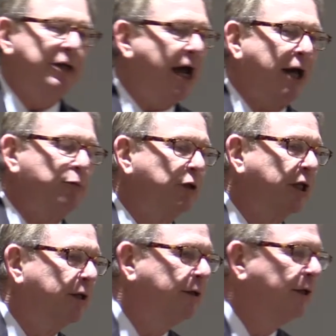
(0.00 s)
died
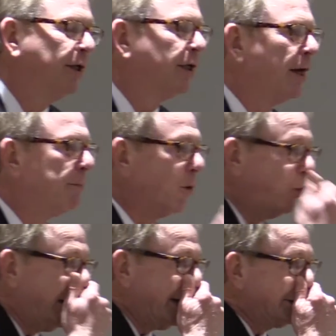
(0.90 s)
within couple of
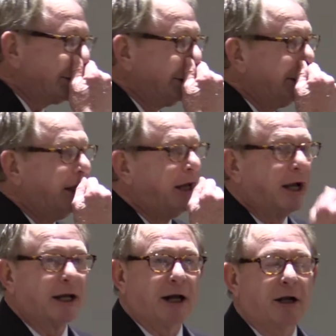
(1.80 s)
weeks, and
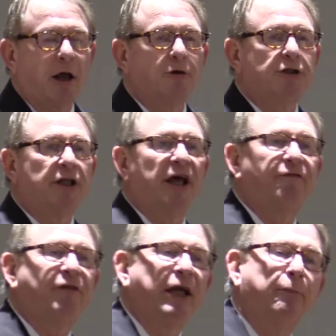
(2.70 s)
I got close to that
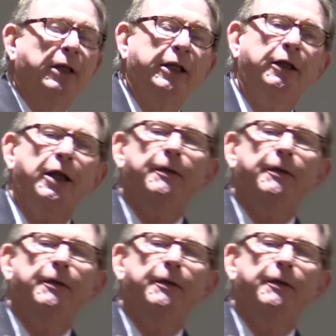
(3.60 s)
family. And